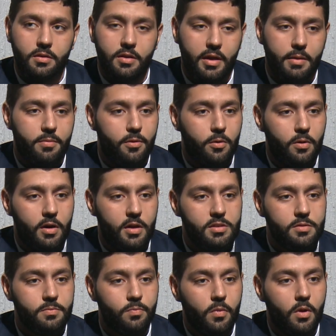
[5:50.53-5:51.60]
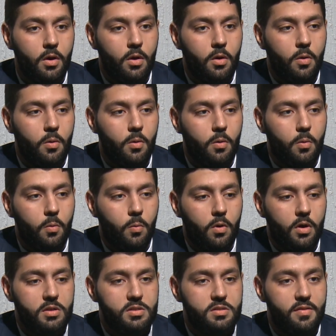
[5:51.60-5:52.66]
came through us
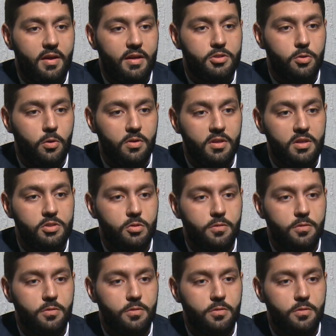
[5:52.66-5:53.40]
was the shortage